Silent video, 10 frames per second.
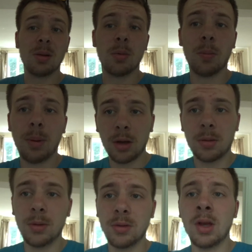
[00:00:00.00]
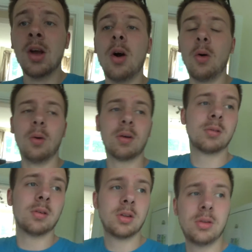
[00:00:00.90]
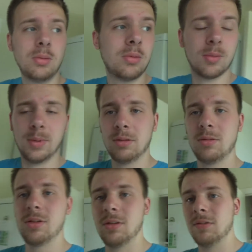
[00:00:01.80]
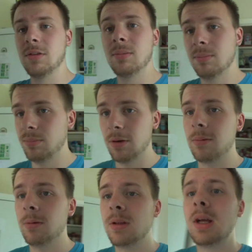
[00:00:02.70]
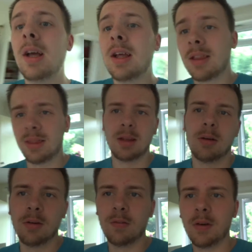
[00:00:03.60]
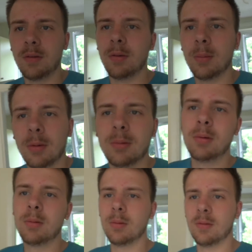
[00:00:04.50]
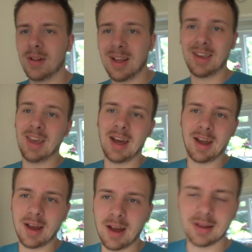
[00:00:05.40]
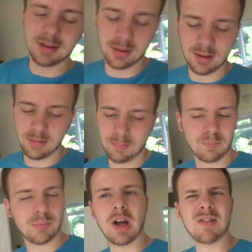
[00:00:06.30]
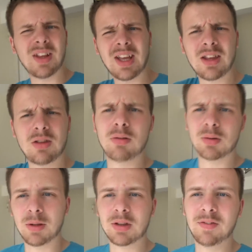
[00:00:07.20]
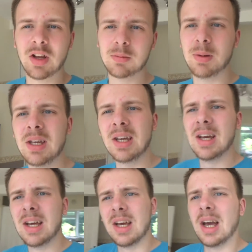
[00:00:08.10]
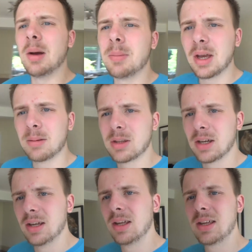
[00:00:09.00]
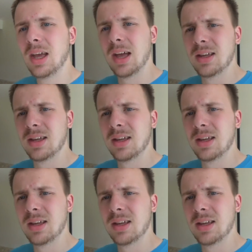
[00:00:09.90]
more Pokemon or I've got huge amounts of Pokemon, then I'll evolve them all with a lucky egg and hopefully get huge amounts of XP and be able to, yeah,